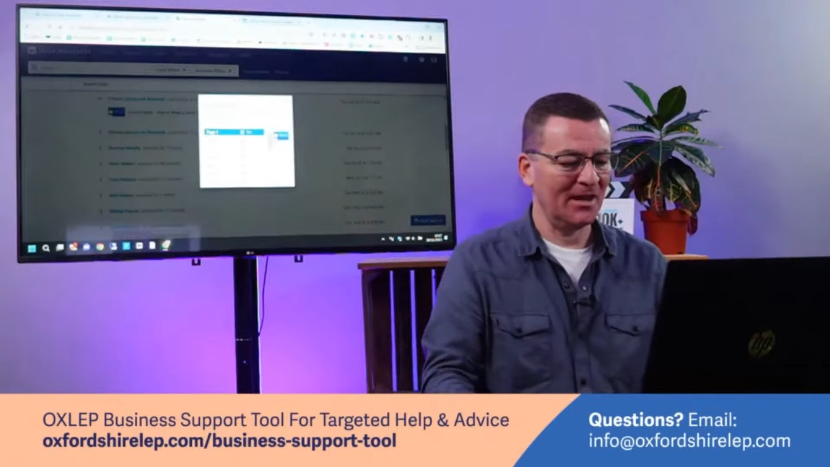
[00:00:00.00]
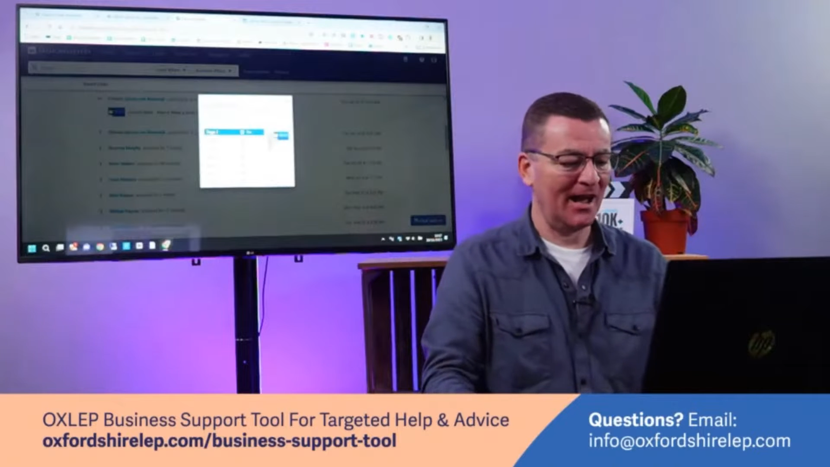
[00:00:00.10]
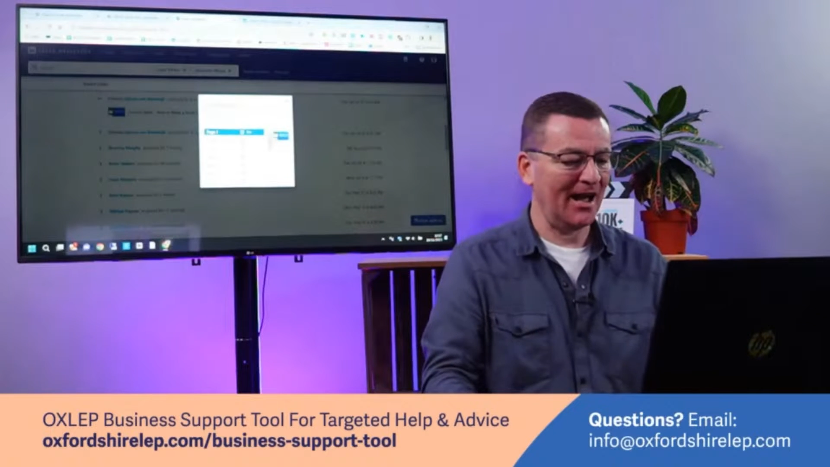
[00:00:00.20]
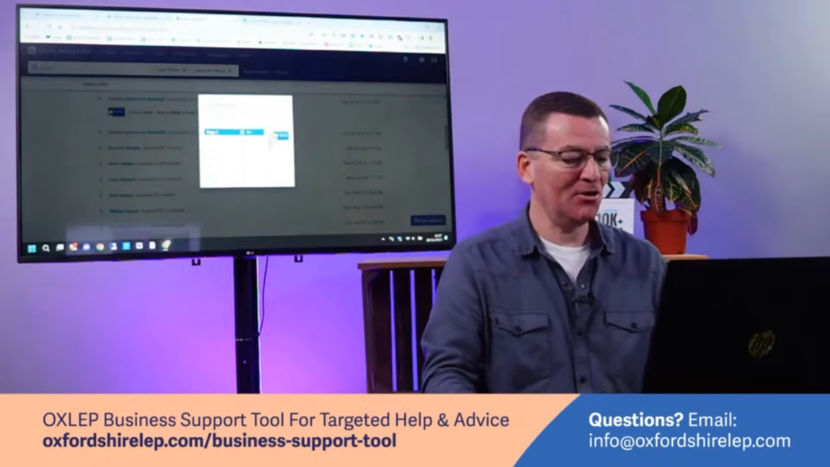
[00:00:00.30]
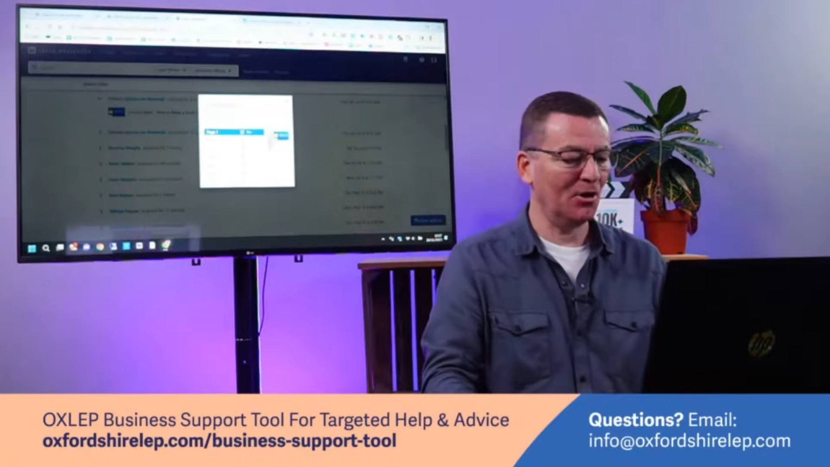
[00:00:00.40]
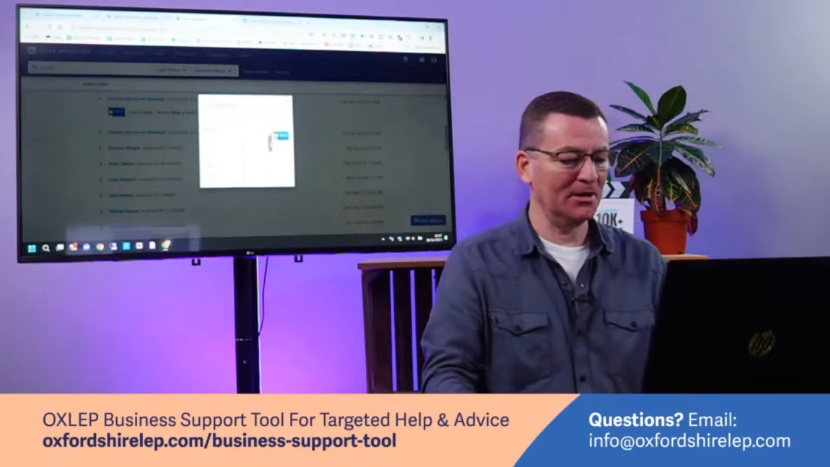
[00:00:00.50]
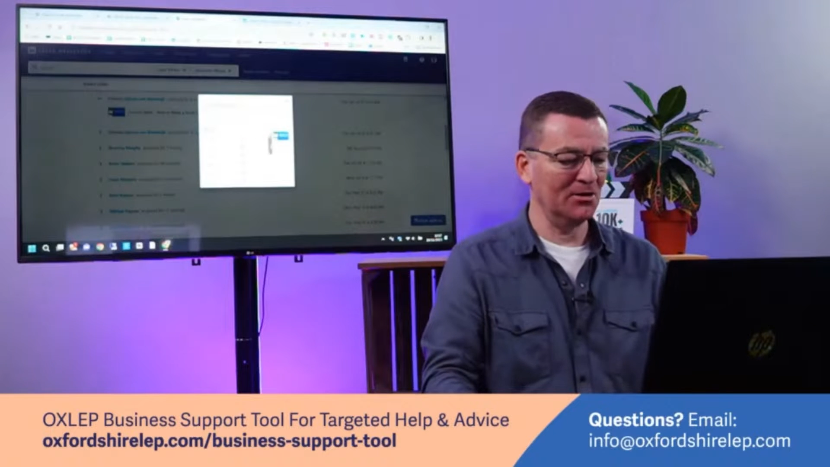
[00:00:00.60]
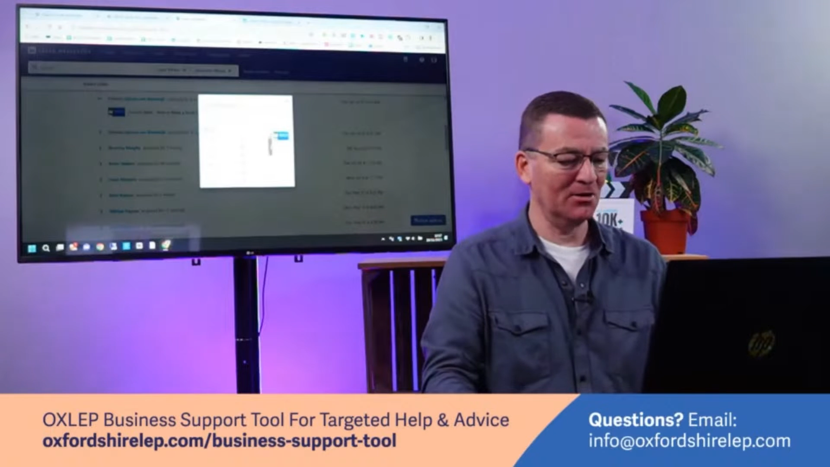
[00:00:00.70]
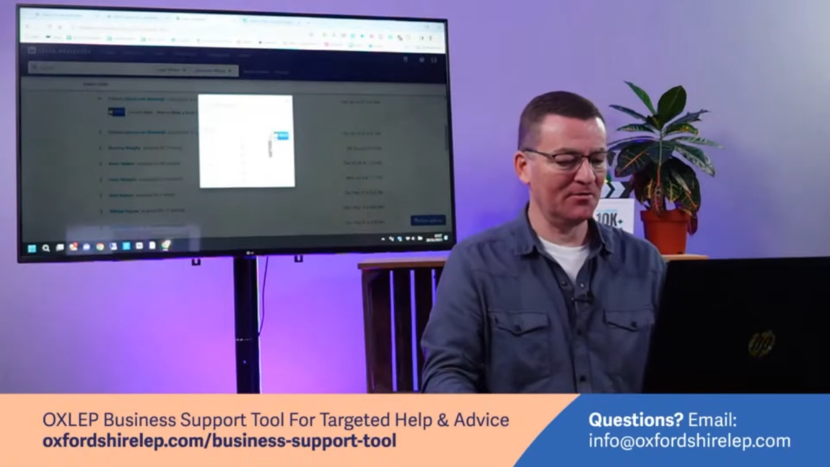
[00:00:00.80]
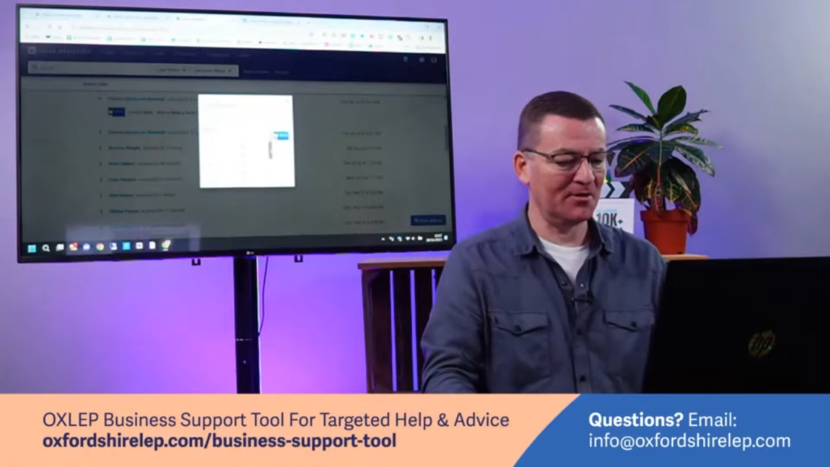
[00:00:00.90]
I normally
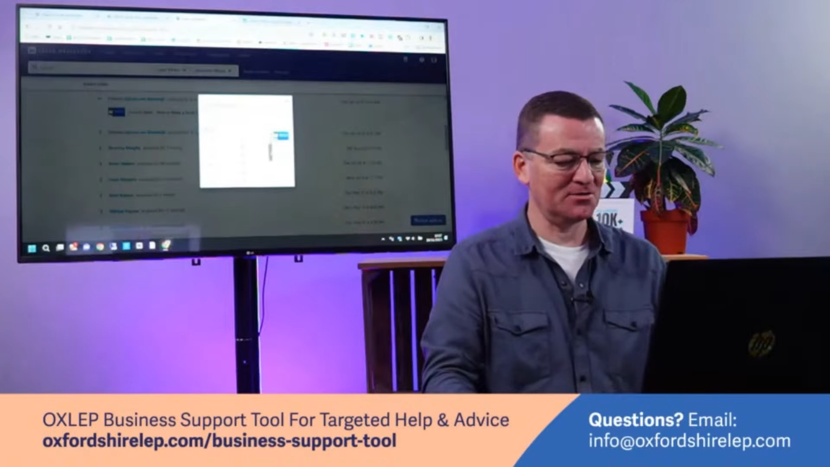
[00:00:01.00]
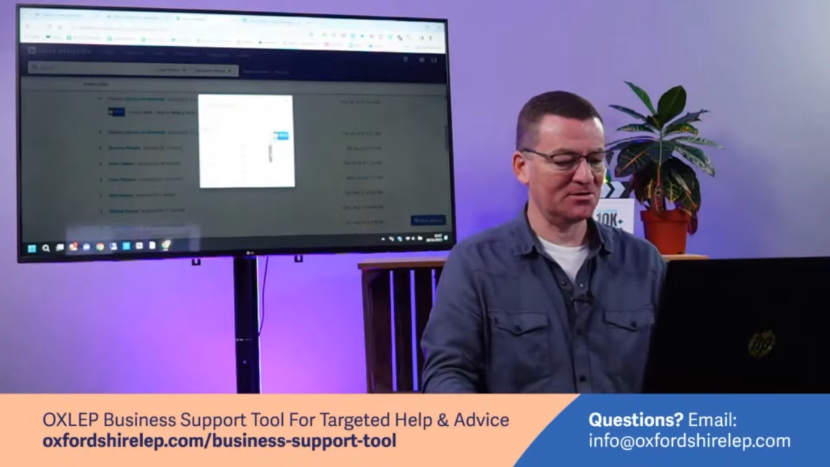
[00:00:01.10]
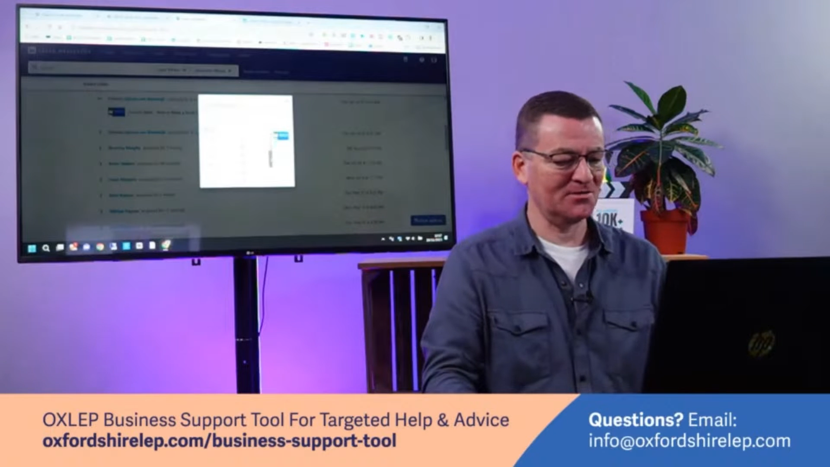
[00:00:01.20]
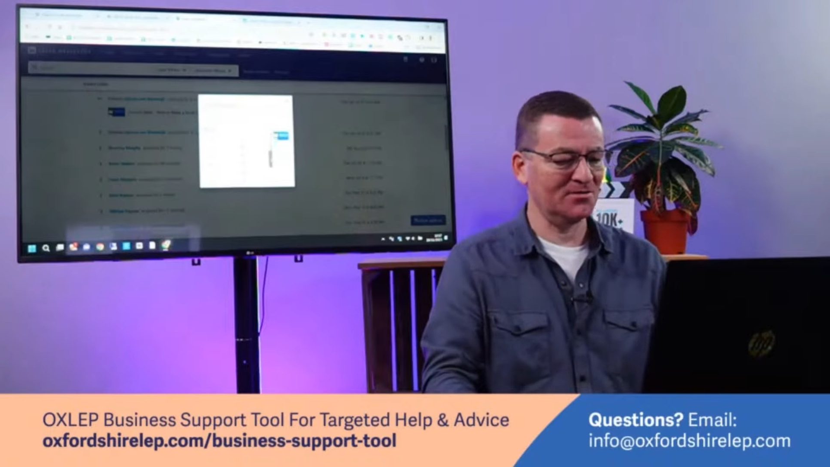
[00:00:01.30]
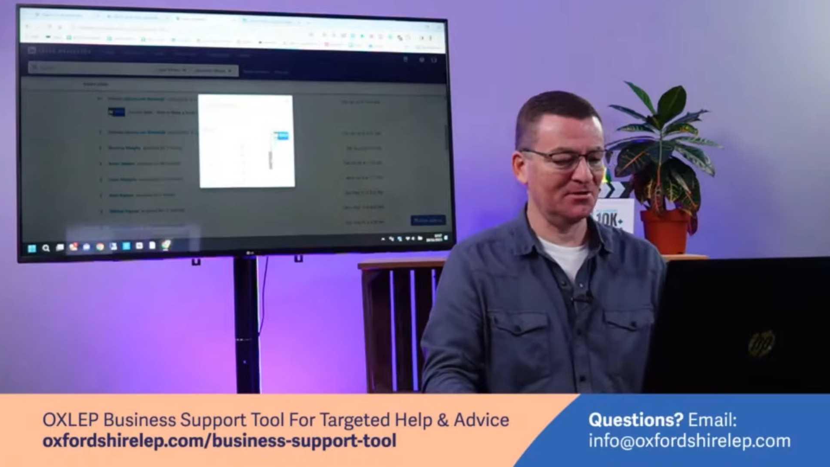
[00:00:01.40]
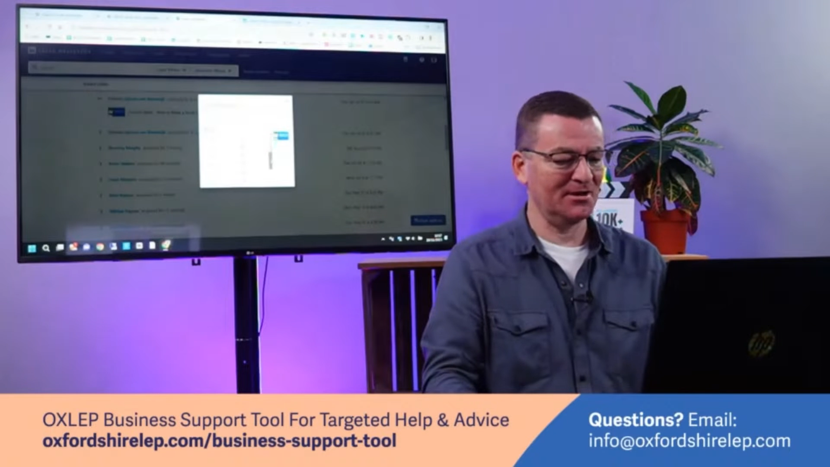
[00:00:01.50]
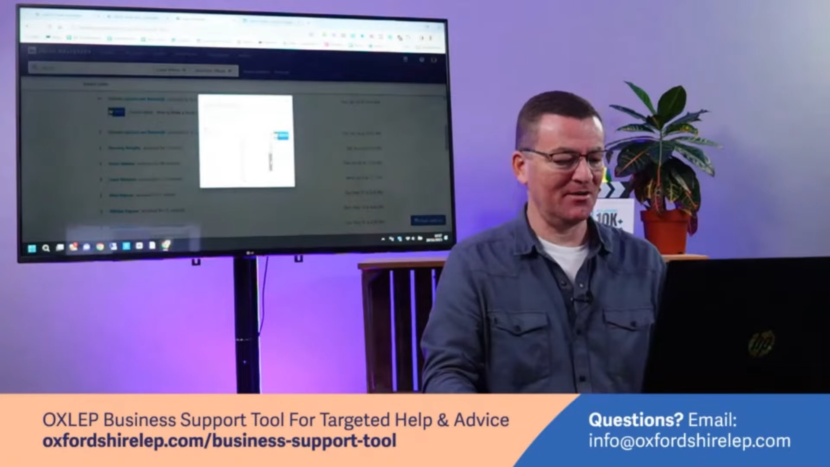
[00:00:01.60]
know if I'm going